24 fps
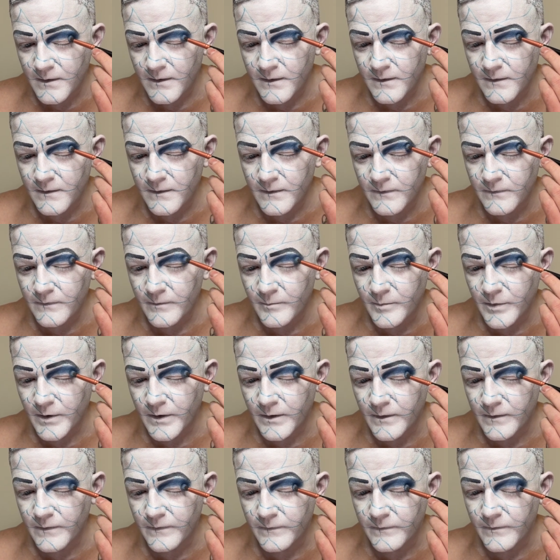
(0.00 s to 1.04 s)
The other
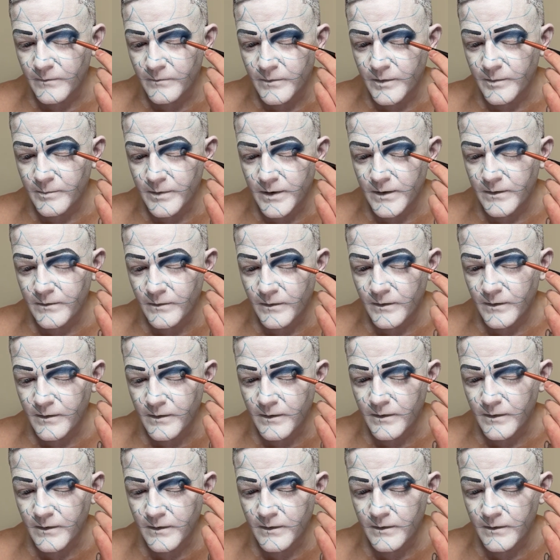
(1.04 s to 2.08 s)
part is I want to be
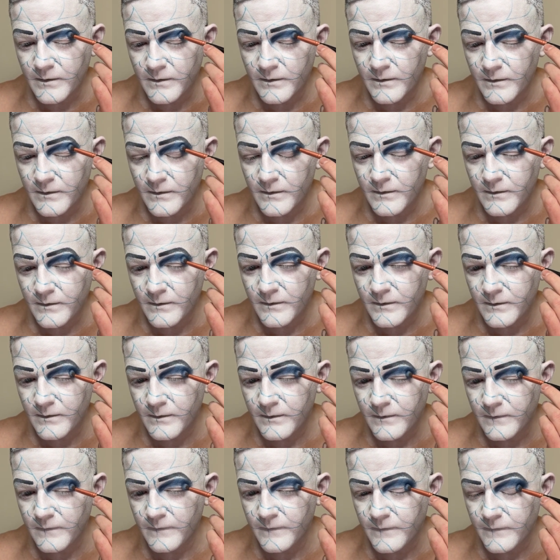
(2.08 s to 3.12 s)
darker
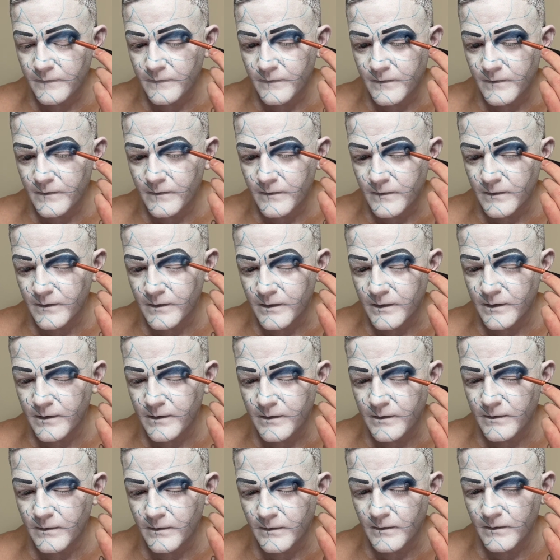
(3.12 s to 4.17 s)
in this area
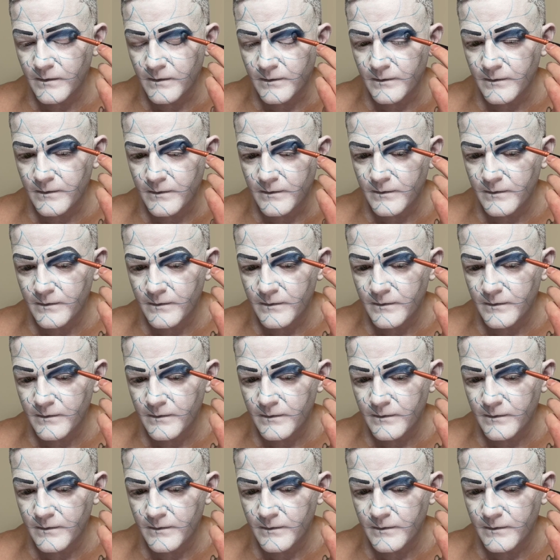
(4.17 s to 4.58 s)
here.